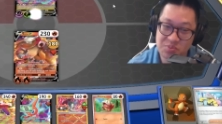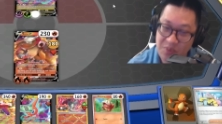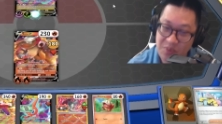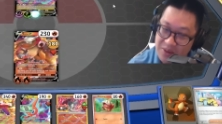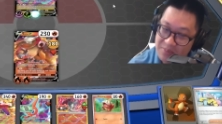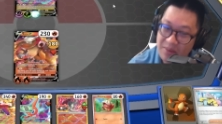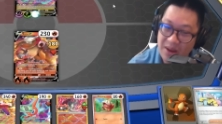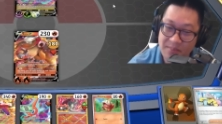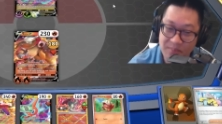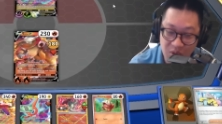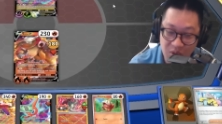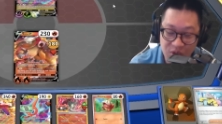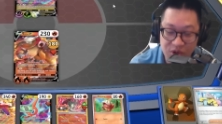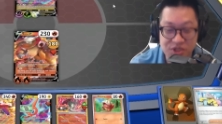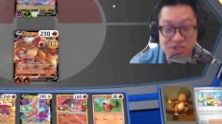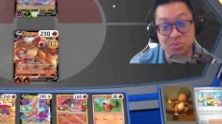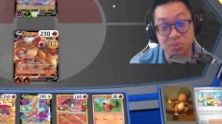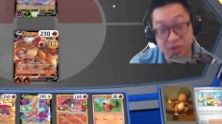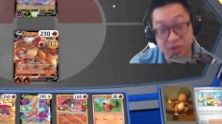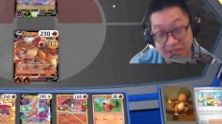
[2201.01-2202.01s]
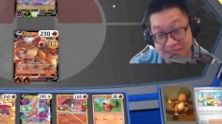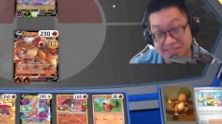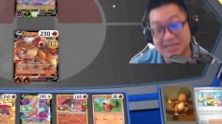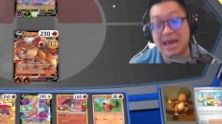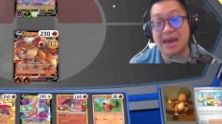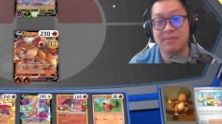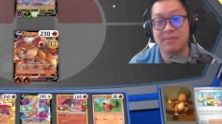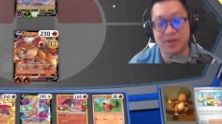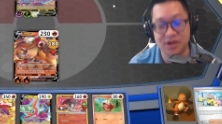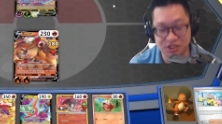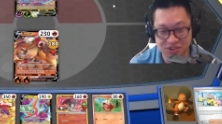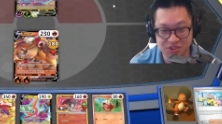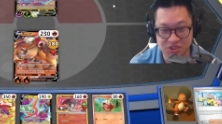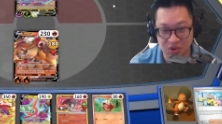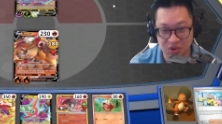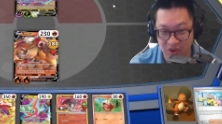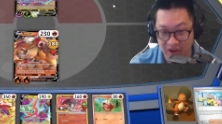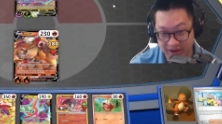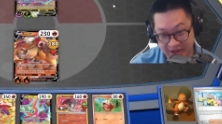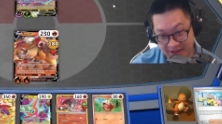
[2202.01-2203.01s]
But my board is pretty established,
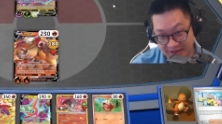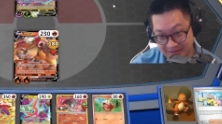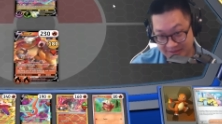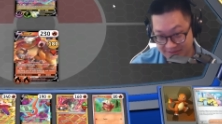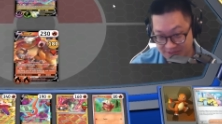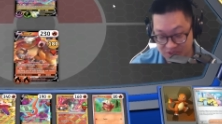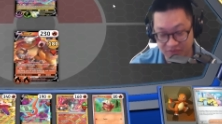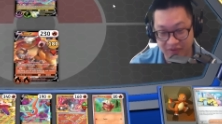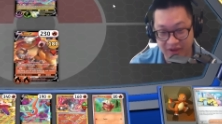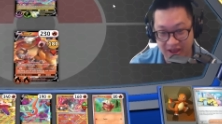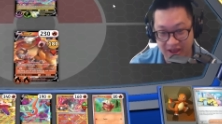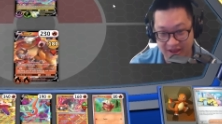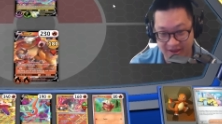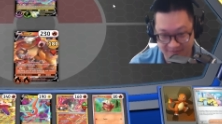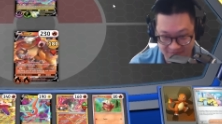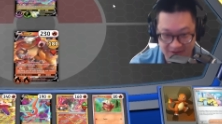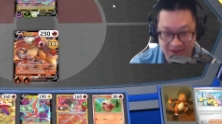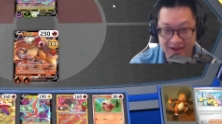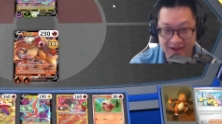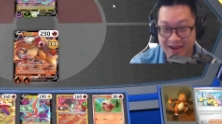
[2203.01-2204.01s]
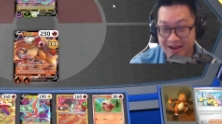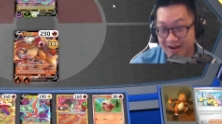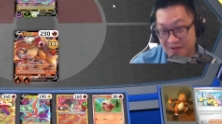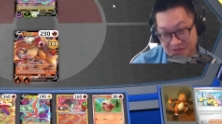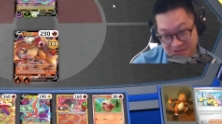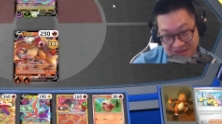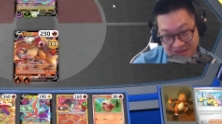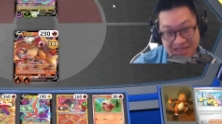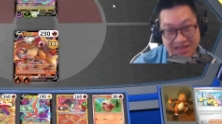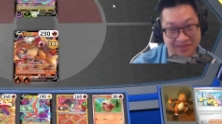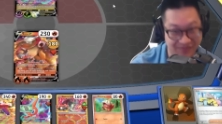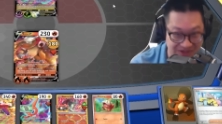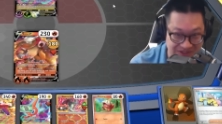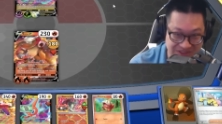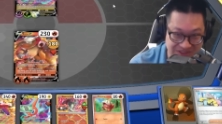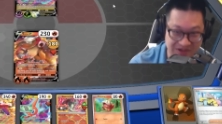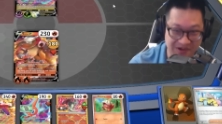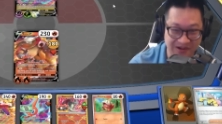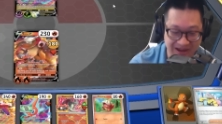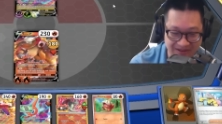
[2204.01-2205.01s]
so I can survive. And I also got the
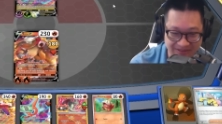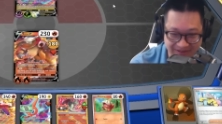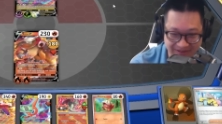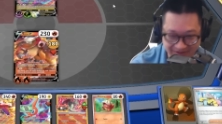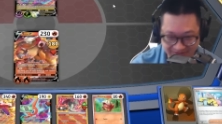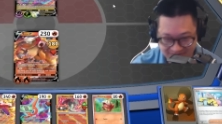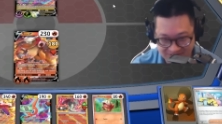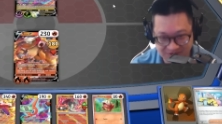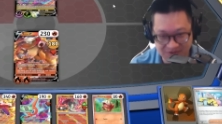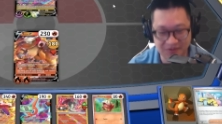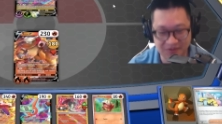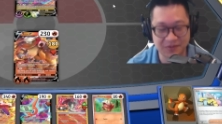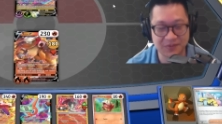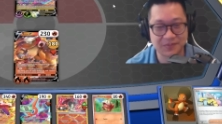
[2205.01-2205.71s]
V-Star down there, too.